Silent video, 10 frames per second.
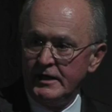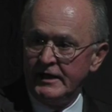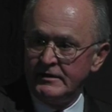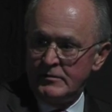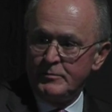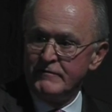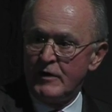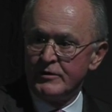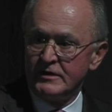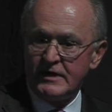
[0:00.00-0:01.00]
and it'll be
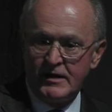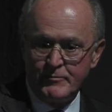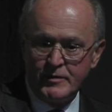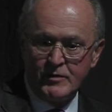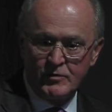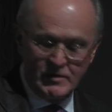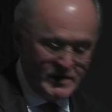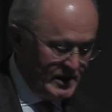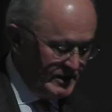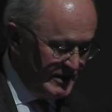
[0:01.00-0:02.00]
voted up
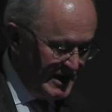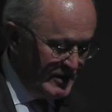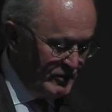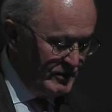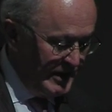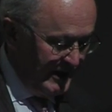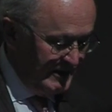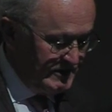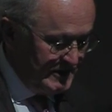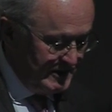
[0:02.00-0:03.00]
or down, and